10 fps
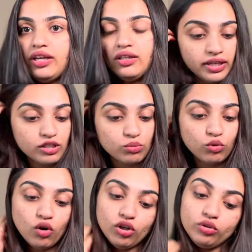Let's move
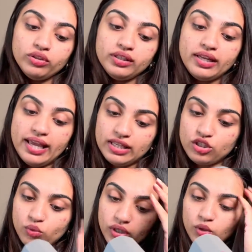on to the next
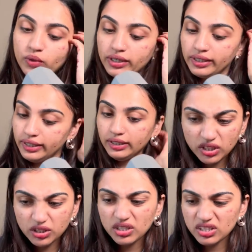one quickly. It
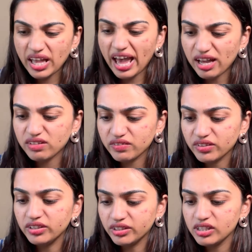does have a
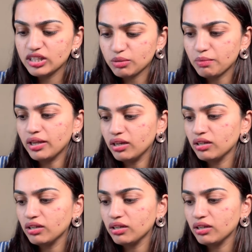little smell.